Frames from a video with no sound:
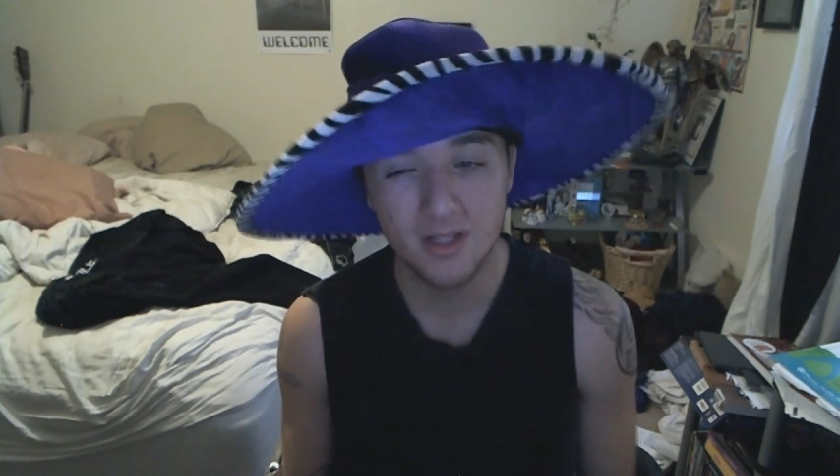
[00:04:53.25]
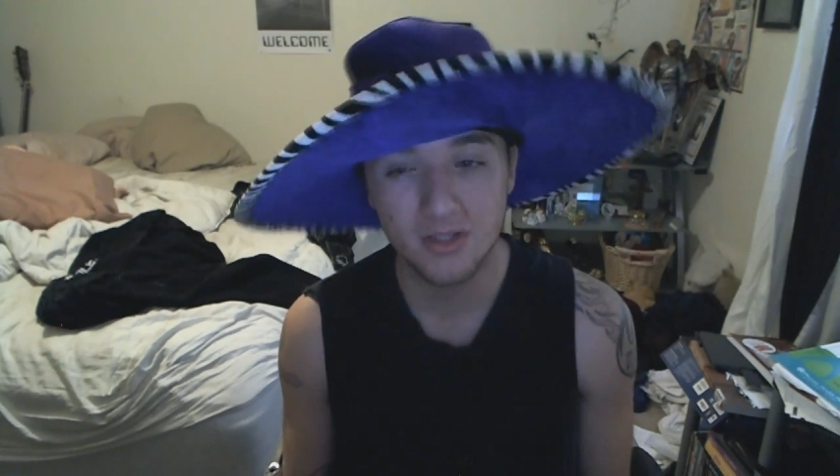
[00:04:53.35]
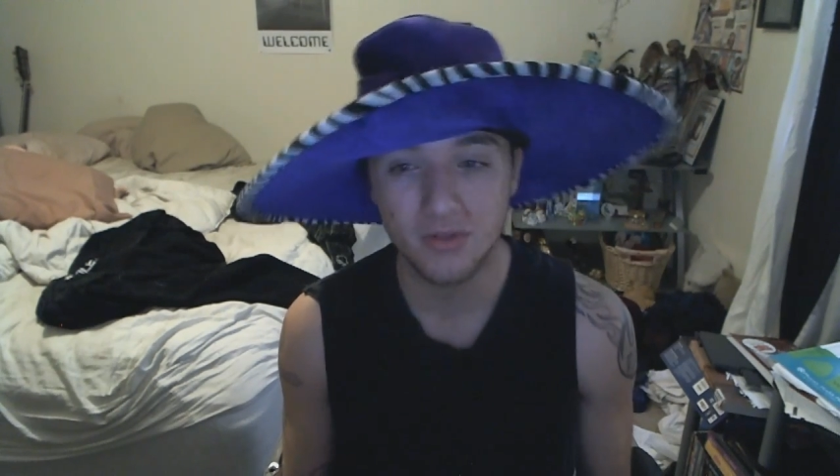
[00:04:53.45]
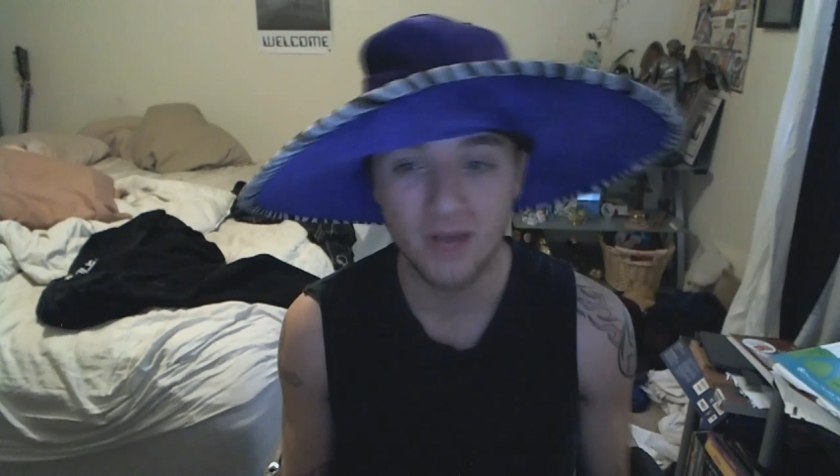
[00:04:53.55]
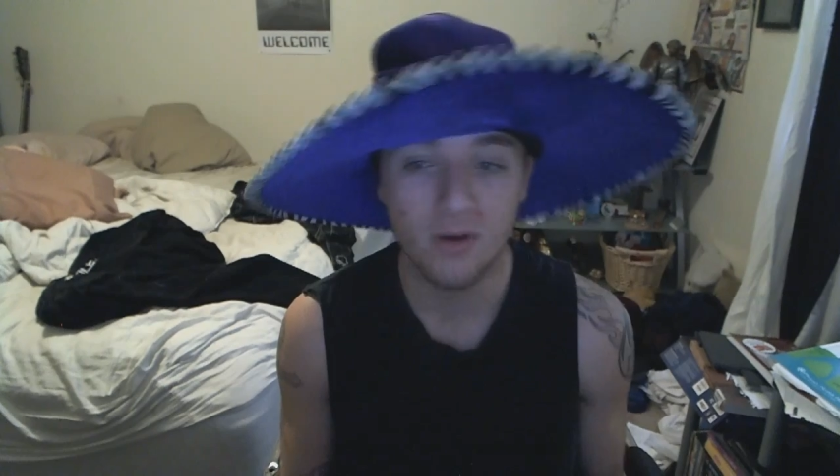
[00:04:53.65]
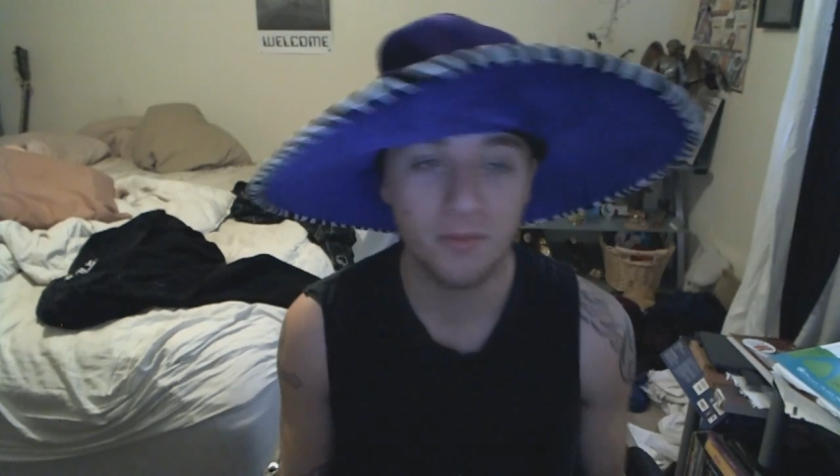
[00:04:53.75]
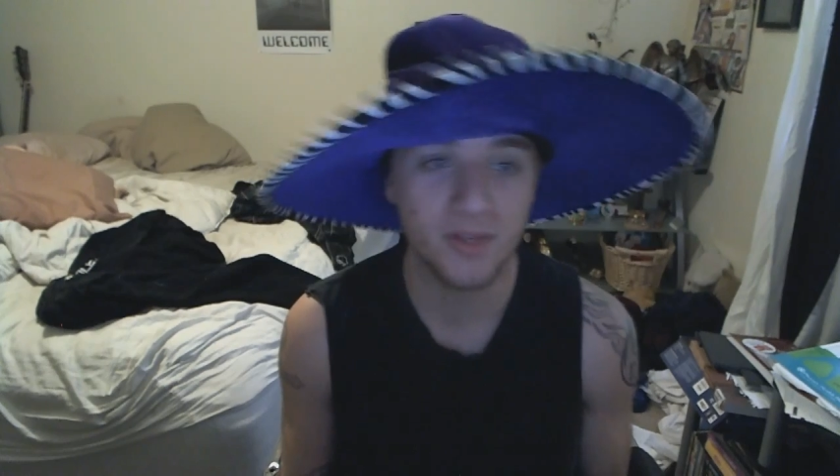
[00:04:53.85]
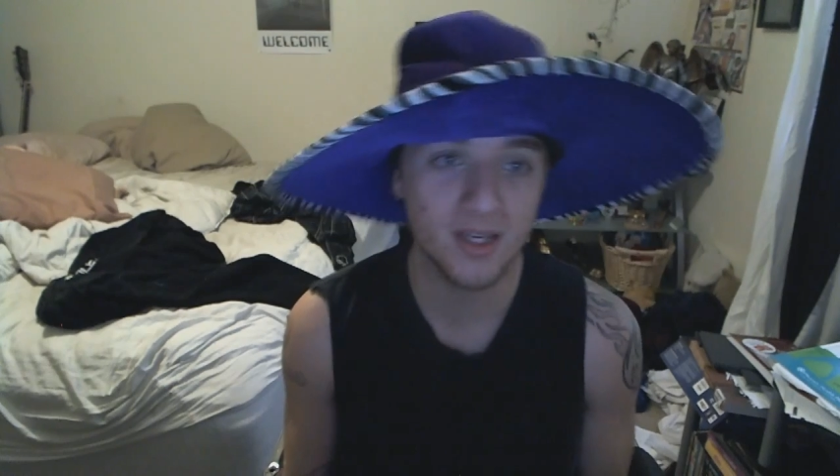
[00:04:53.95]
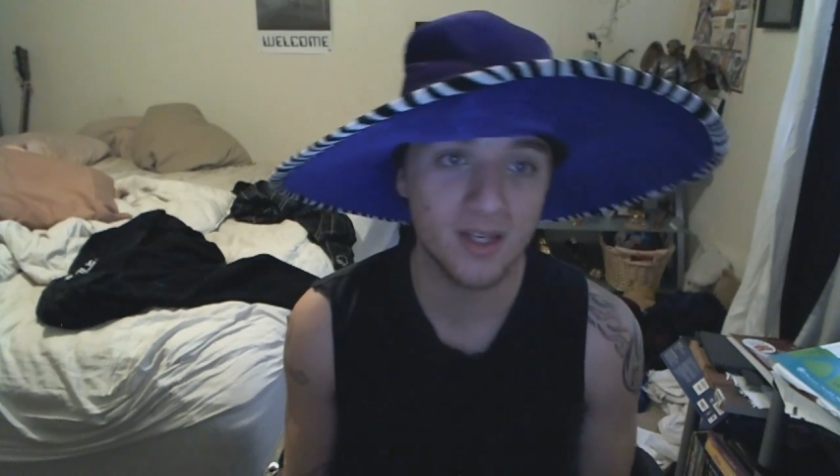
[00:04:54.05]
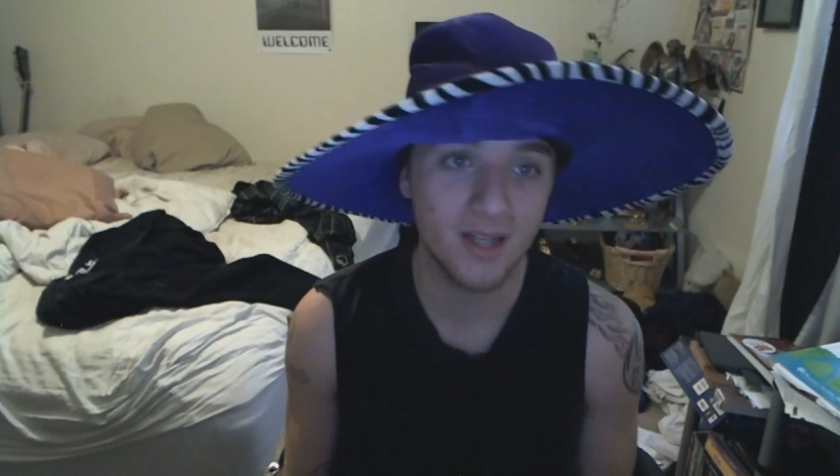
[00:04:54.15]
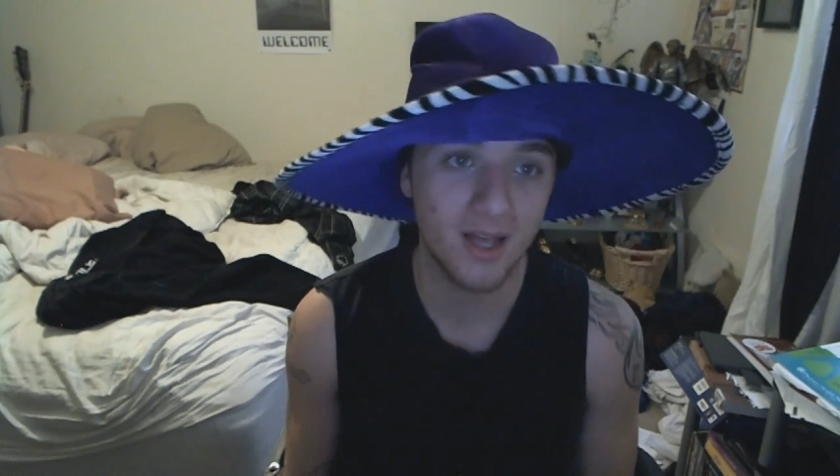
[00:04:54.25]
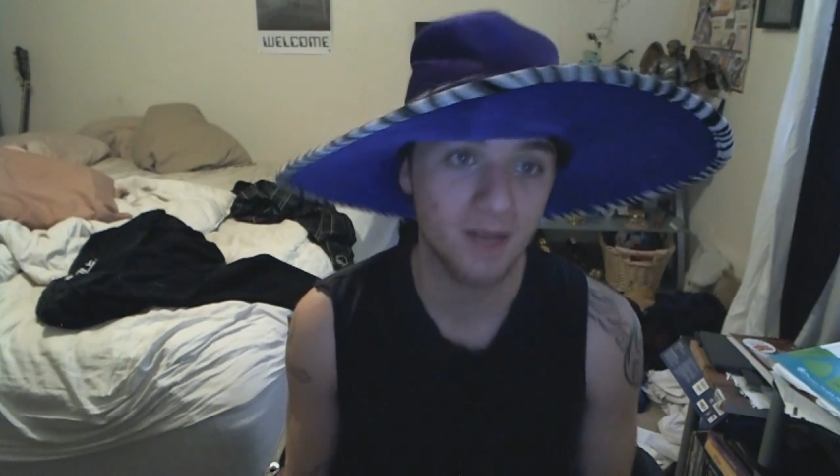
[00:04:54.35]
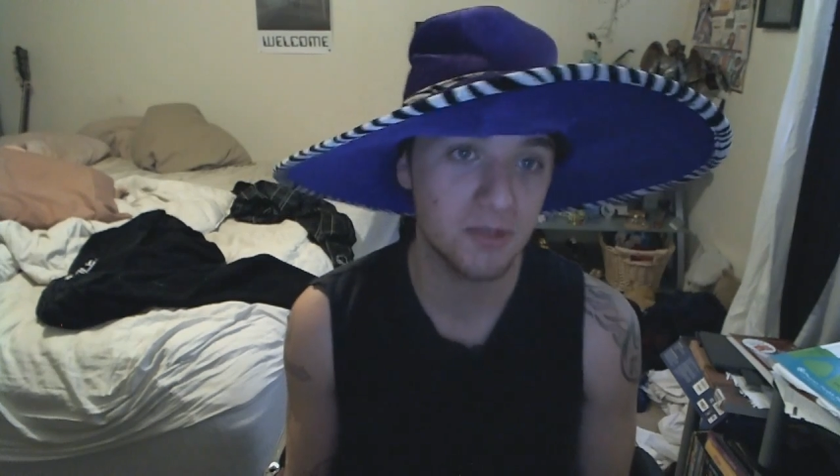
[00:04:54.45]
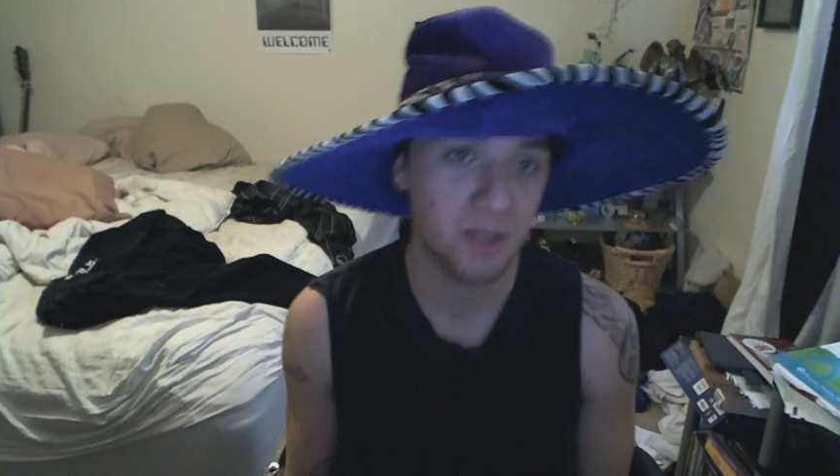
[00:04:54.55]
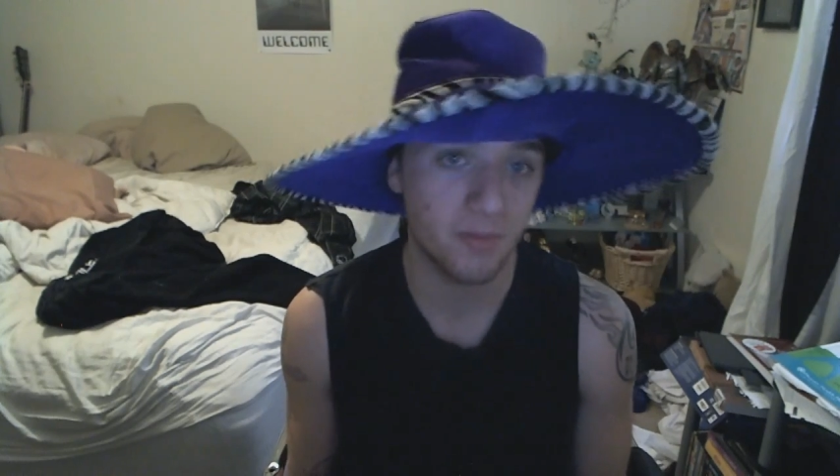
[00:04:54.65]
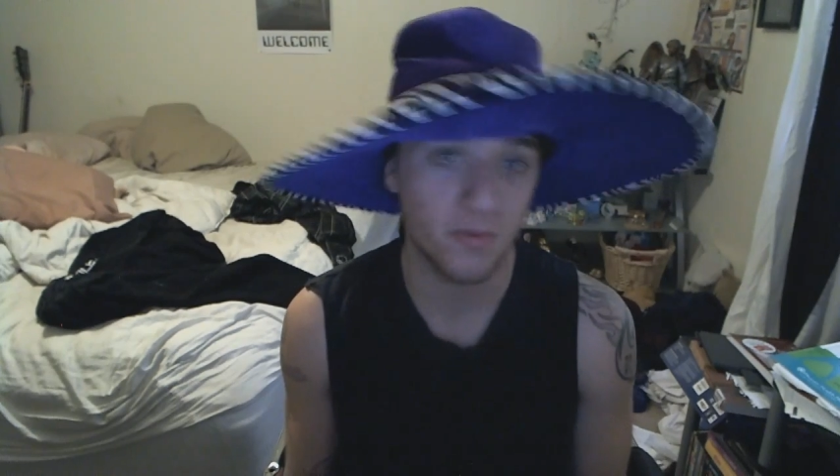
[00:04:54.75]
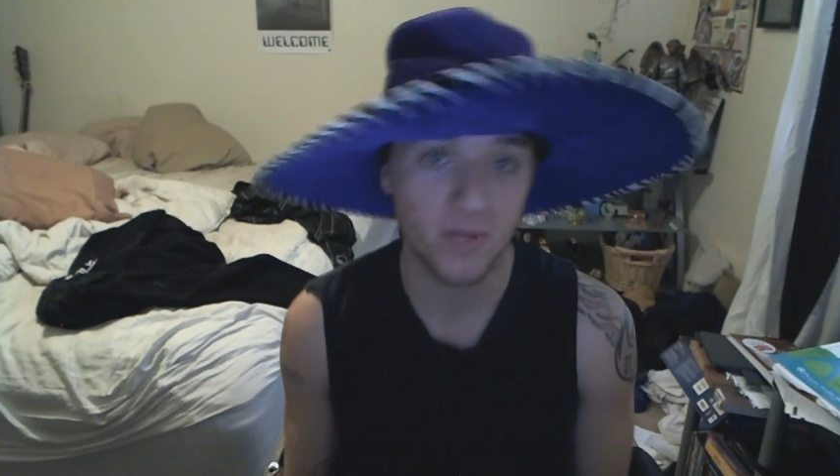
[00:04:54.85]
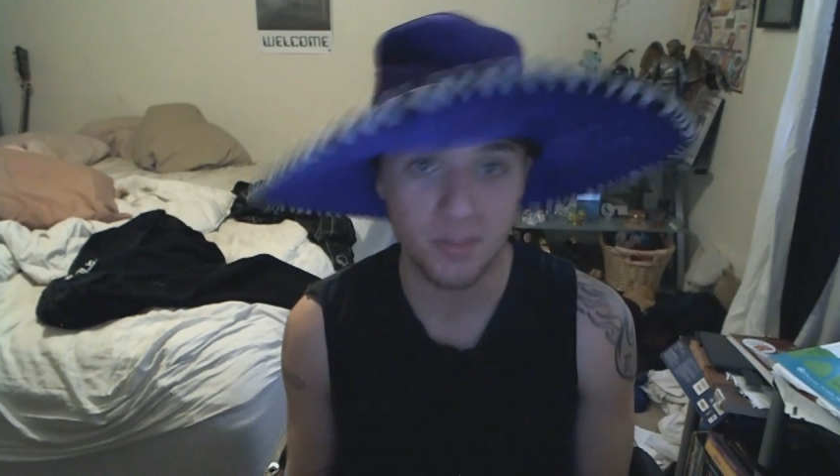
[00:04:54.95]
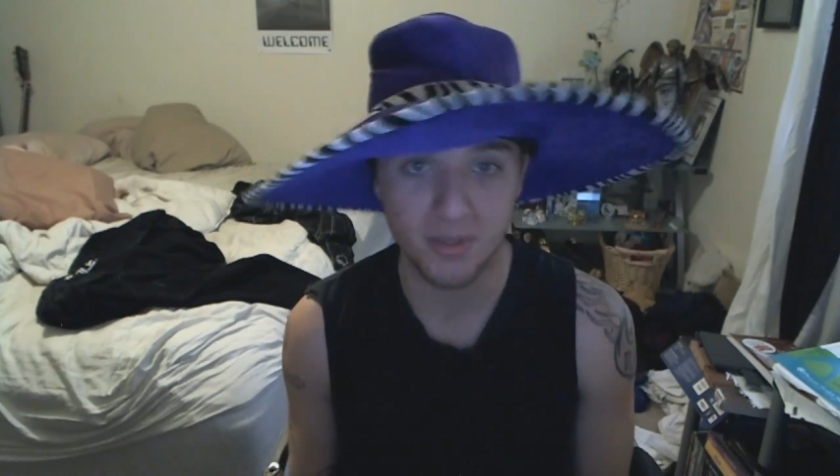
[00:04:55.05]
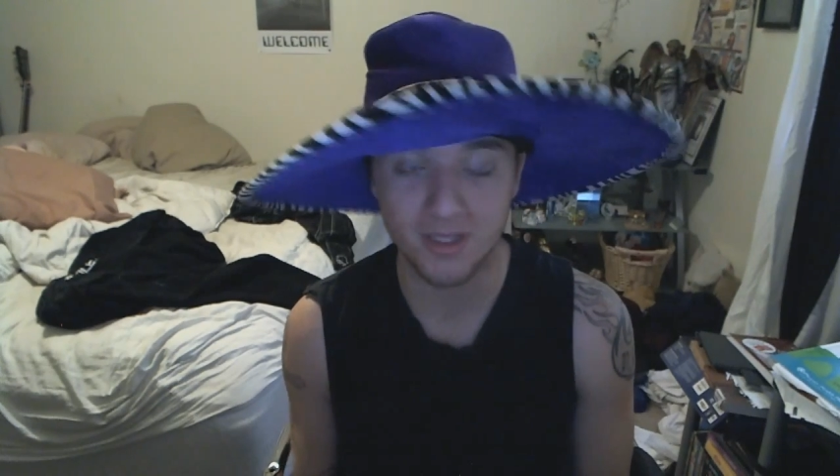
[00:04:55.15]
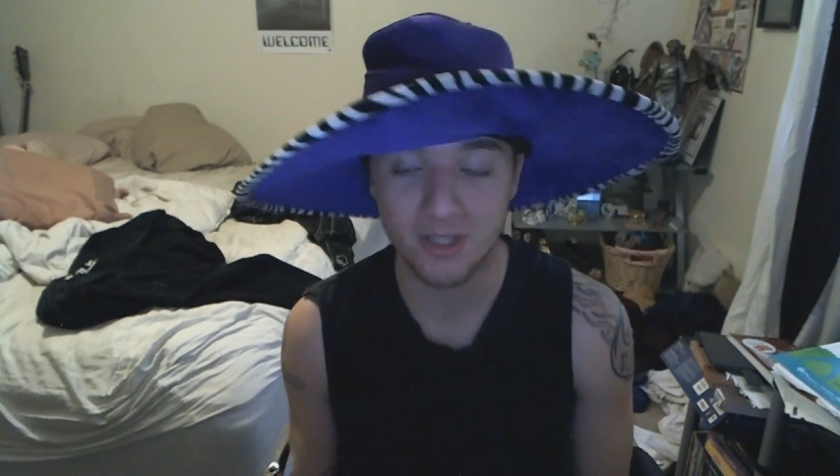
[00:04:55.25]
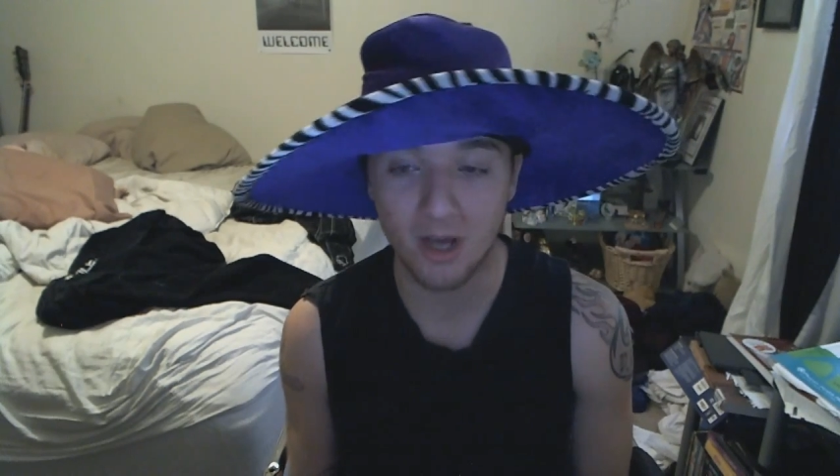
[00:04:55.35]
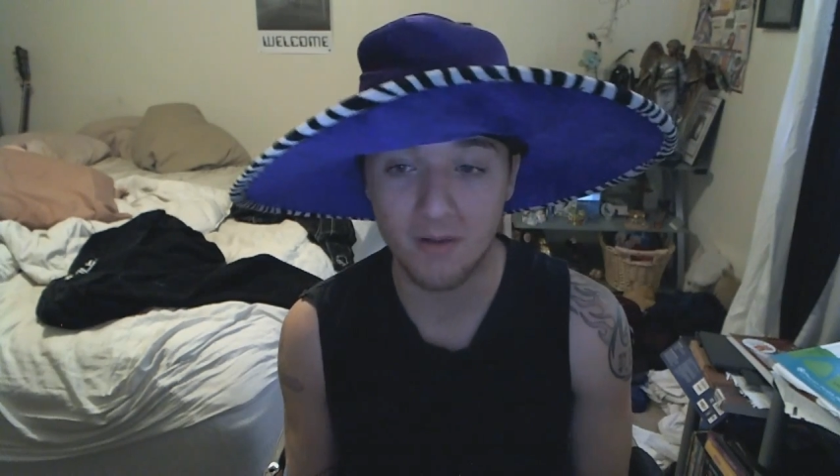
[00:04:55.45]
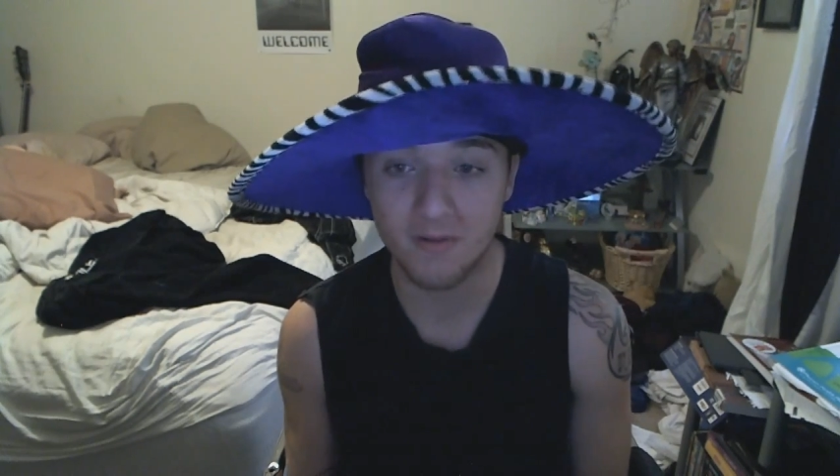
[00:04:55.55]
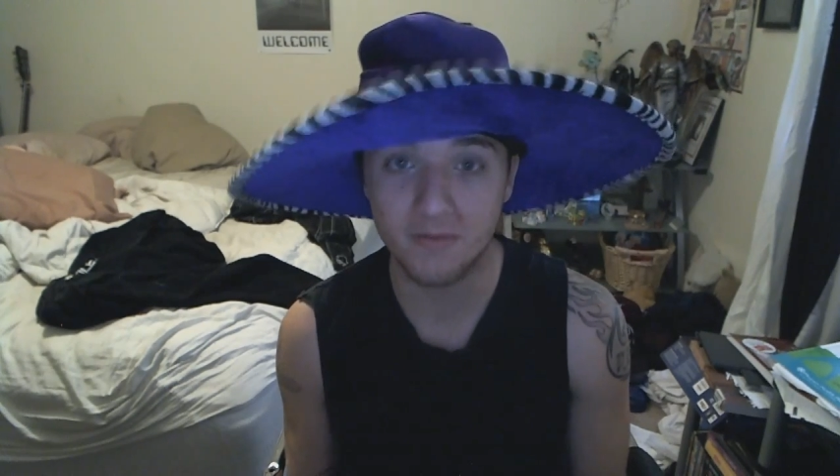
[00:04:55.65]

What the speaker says: So now I'm thinking that I'm just going to be really pissed off